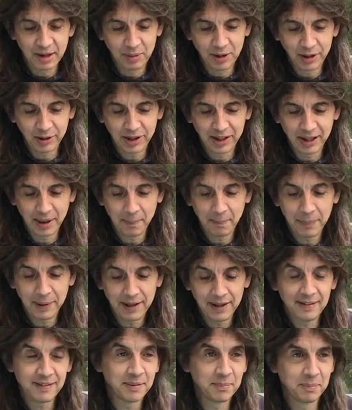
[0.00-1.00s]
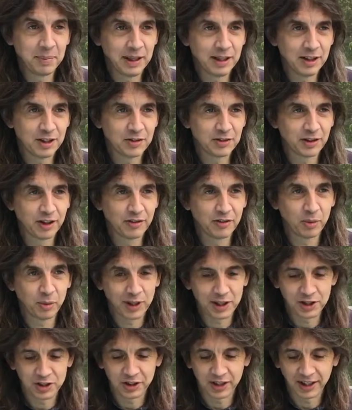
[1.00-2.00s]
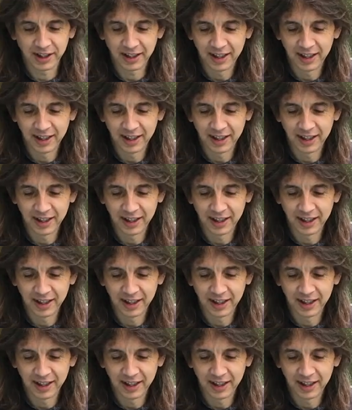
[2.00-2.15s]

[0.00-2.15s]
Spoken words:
we're looking at peas and beans for overwintering.